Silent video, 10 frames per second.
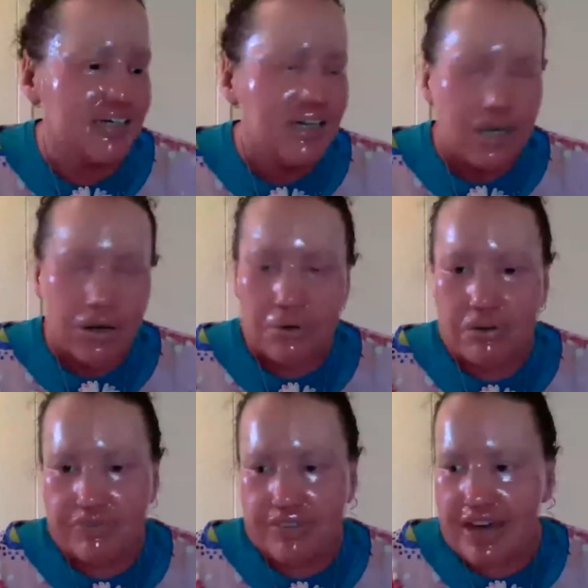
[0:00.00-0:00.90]
all
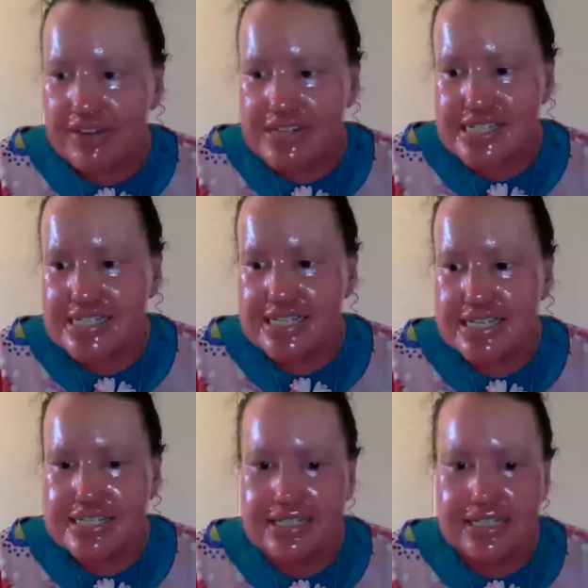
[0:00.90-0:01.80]
of the other success
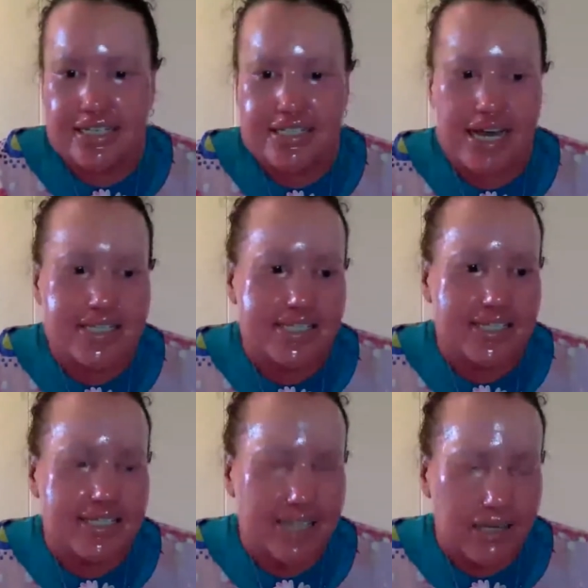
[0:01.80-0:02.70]
that he's had since
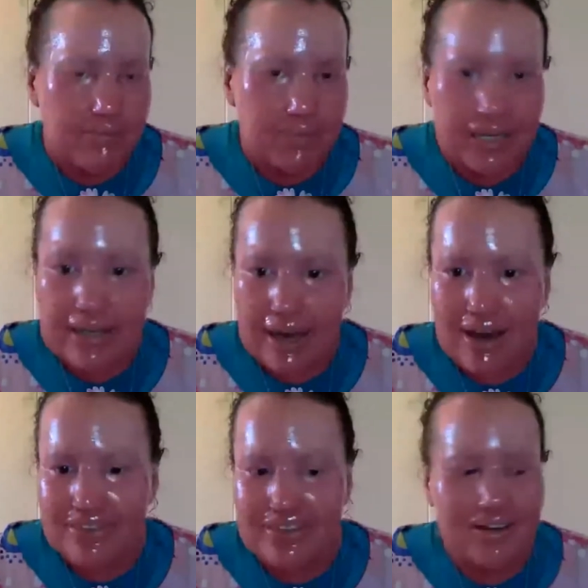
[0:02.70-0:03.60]
then. But yeah, I
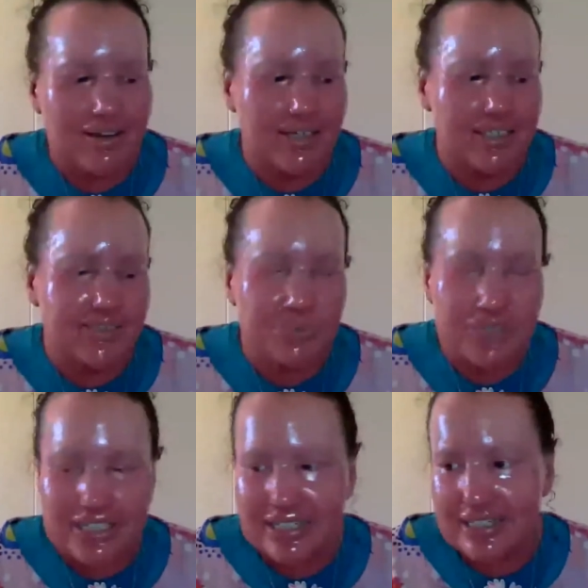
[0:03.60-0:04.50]
think it's
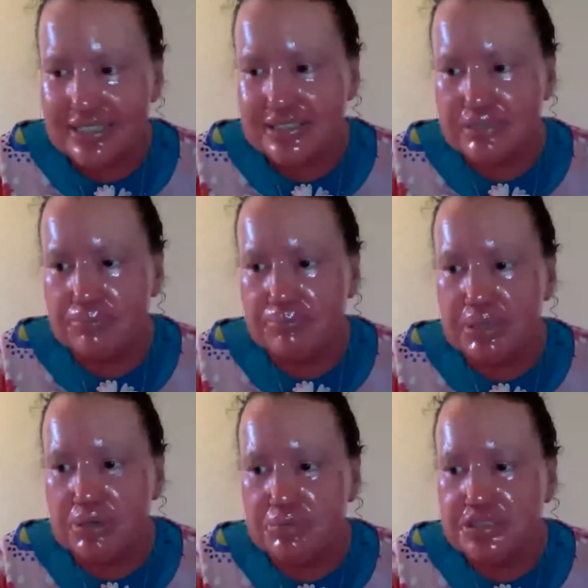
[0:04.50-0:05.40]
really led to big
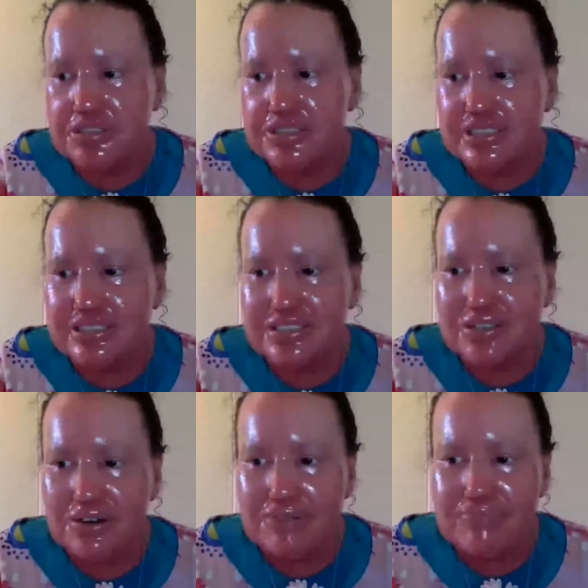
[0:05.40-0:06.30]
opportunities.
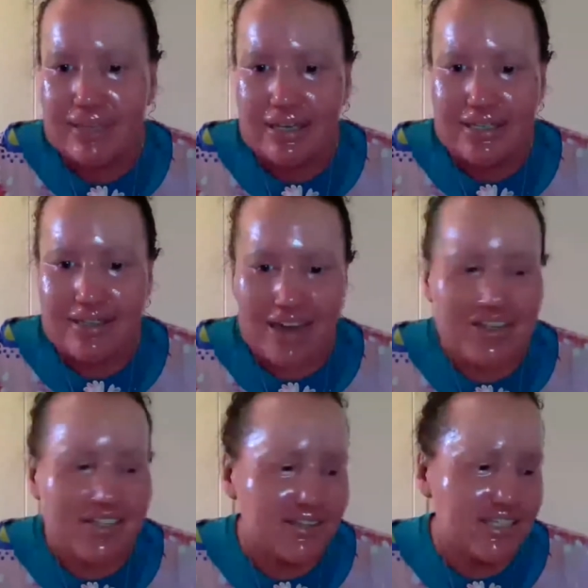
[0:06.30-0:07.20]
So yeah,
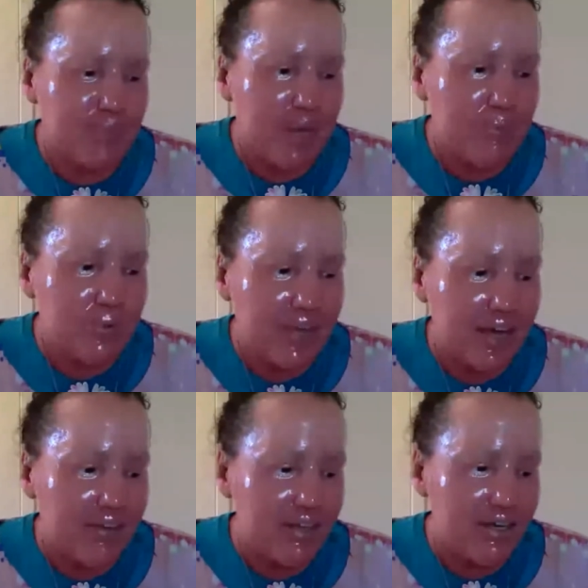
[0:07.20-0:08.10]
there's people there
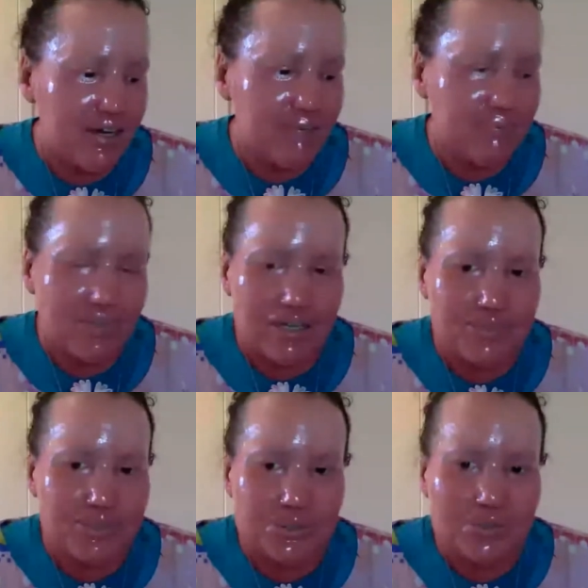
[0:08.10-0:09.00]
that I'm
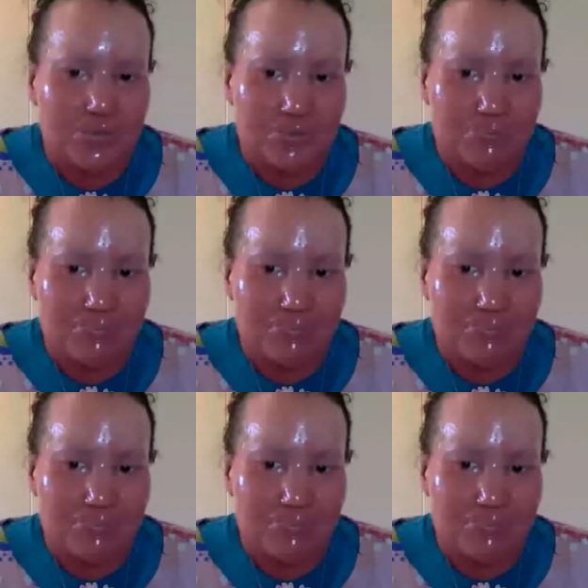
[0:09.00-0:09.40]
sure will, you